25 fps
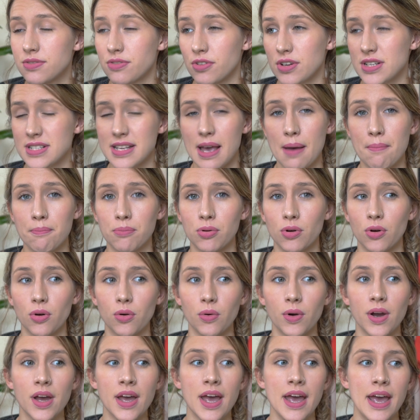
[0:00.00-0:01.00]
For
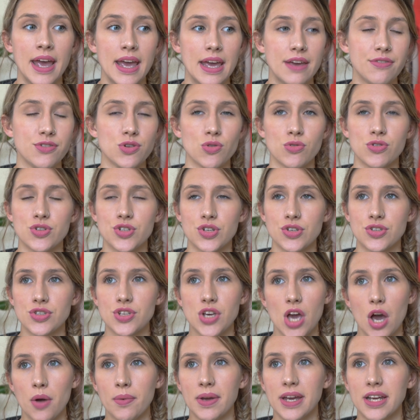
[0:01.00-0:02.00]
example, if you're
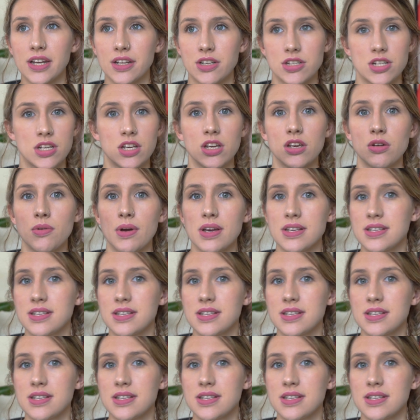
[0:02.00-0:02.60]
just going to